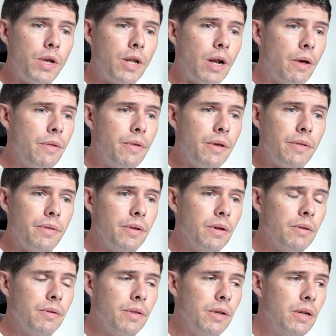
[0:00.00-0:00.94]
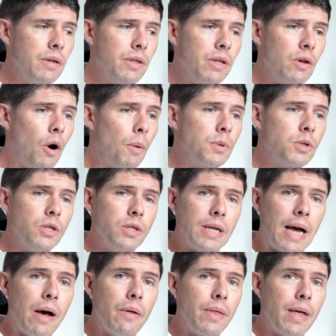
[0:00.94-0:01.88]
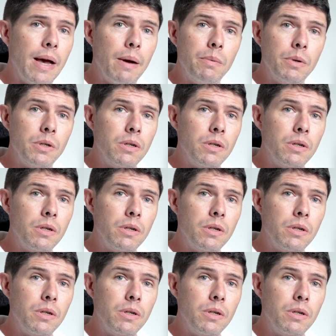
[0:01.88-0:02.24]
you know, the options out there were